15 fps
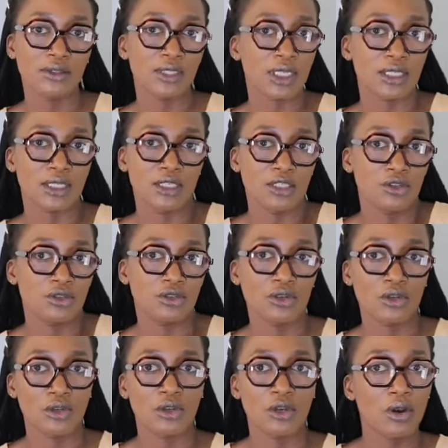You just need to
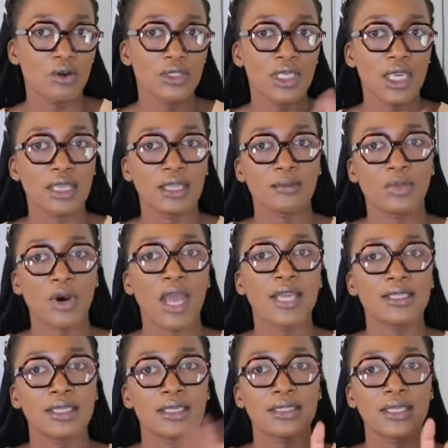show your clothes and the
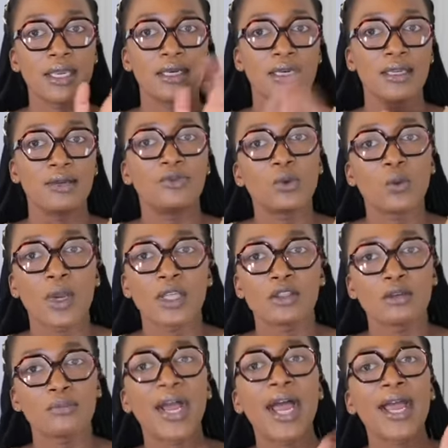prices. And if you
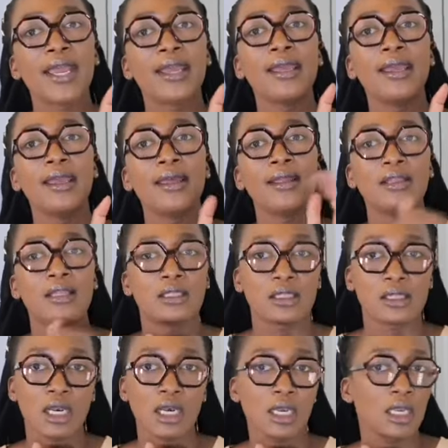want to buy, this
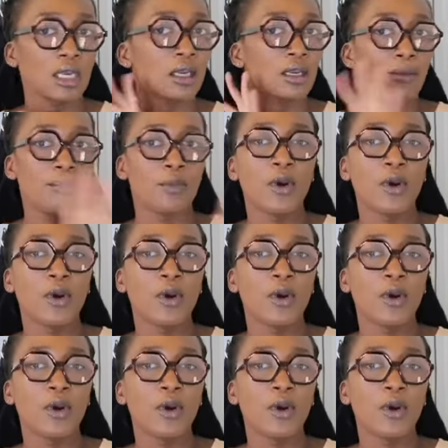is the link.